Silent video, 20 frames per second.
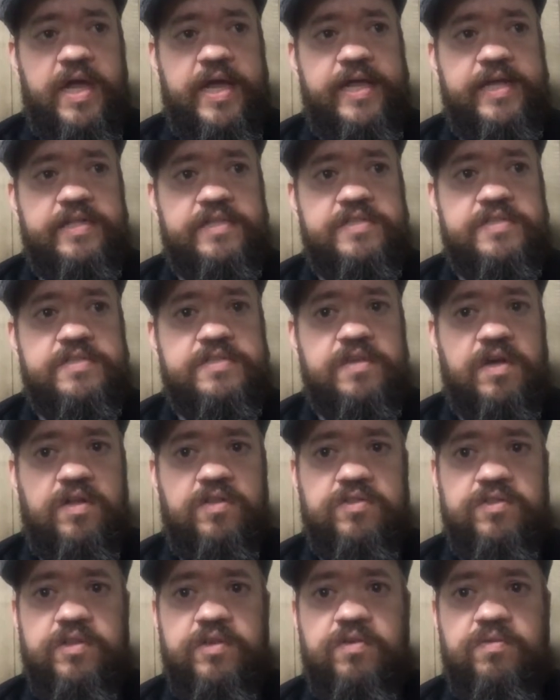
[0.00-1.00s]
It's a
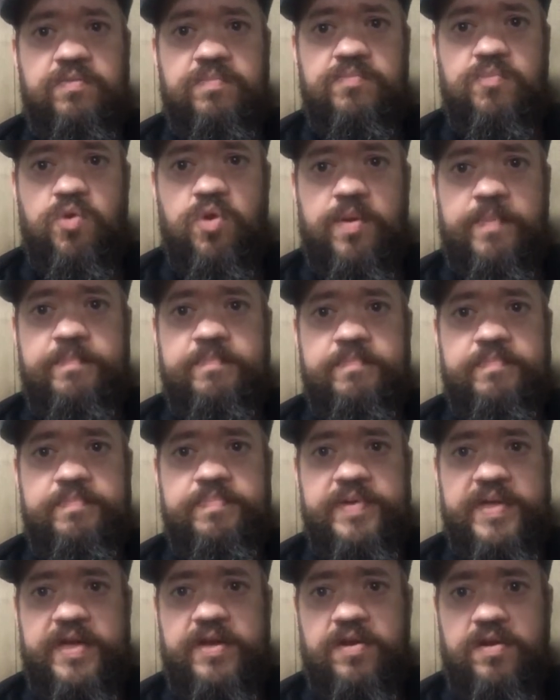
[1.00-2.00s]
little more
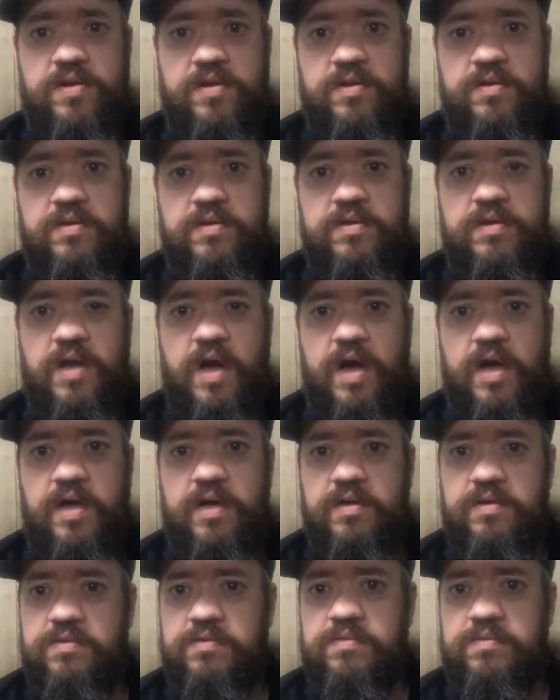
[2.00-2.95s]
bitter, not